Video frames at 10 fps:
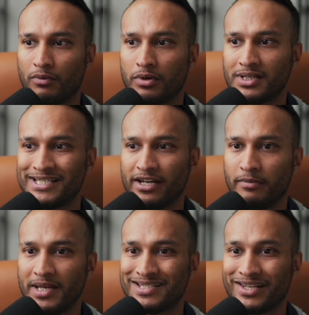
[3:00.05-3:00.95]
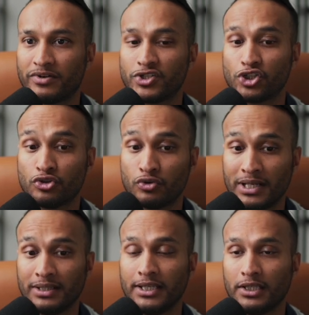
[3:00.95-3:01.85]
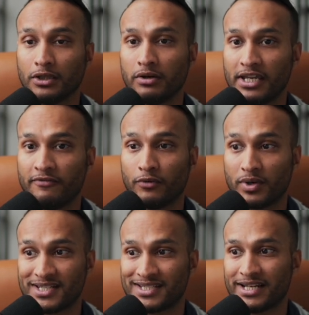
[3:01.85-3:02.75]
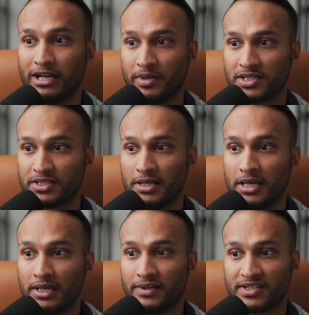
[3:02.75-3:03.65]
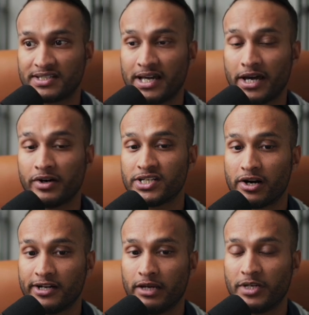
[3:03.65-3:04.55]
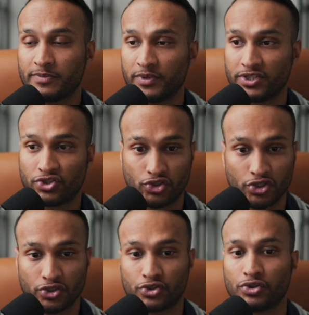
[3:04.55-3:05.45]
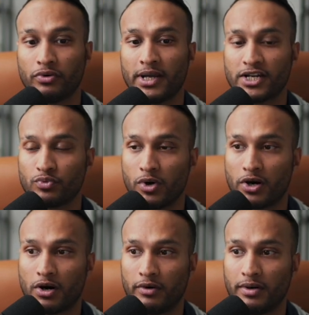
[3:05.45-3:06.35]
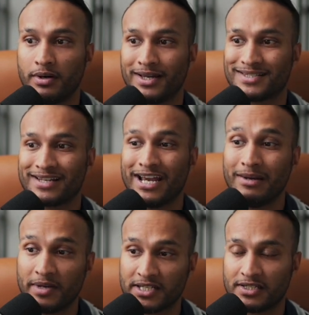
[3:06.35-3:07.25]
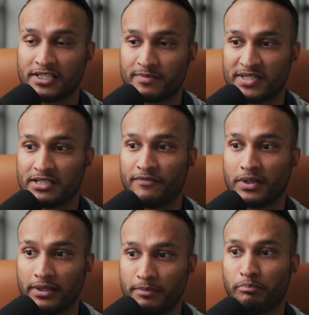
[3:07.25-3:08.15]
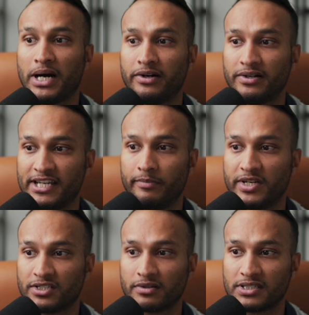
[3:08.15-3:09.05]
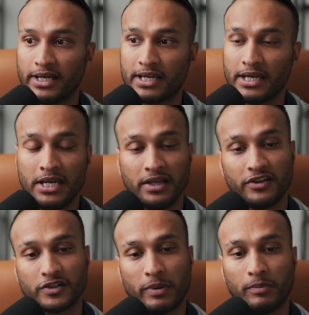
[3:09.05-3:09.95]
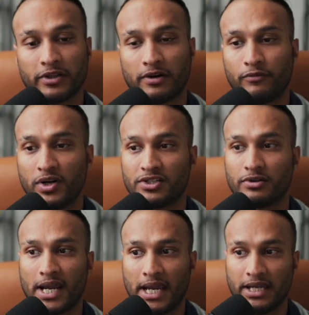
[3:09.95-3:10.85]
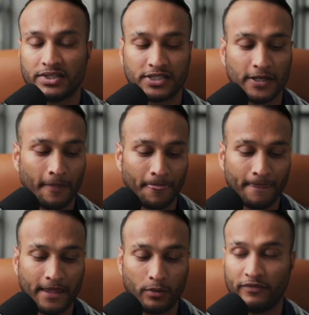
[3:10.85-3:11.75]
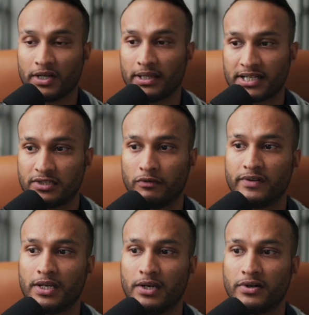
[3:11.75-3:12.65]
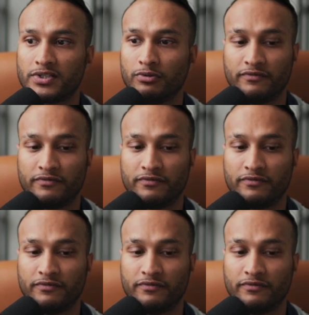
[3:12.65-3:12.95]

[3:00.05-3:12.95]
database that are strictly looking for assignments. This is not our entire database, but this is just to show you guys what our assignment, specifically buyer database, looks like. These are people that have raised their hands that we've collected over the years who